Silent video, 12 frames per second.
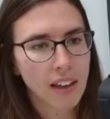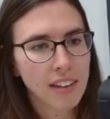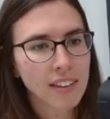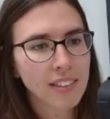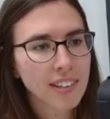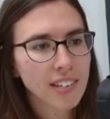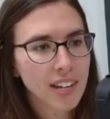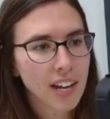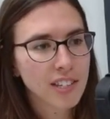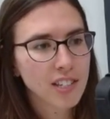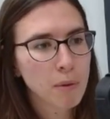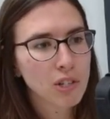I think that's a
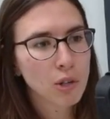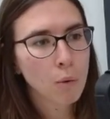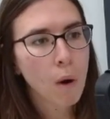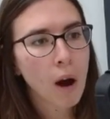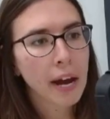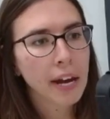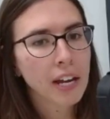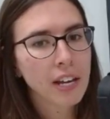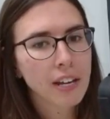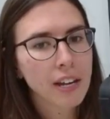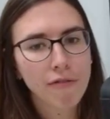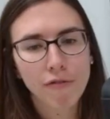testament to why,
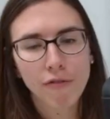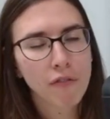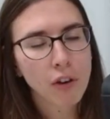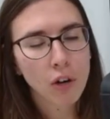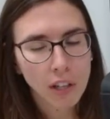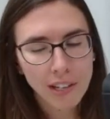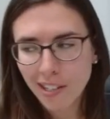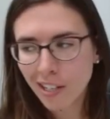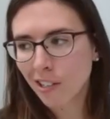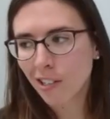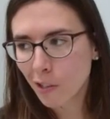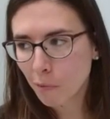if you're
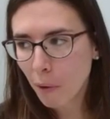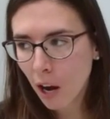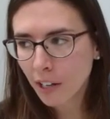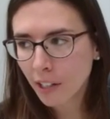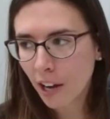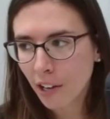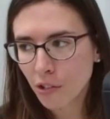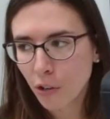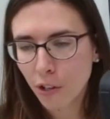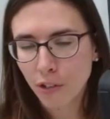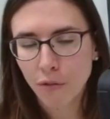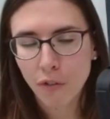listening to this podcast
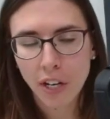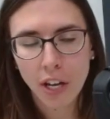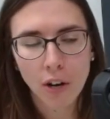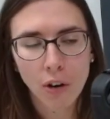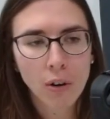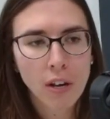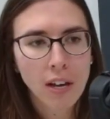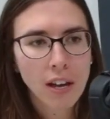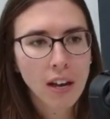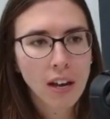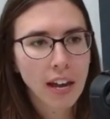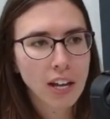or this video
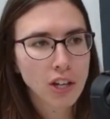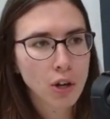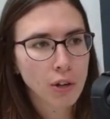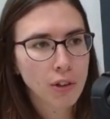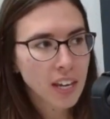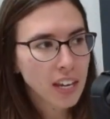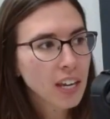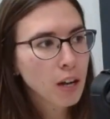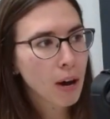and you're thinking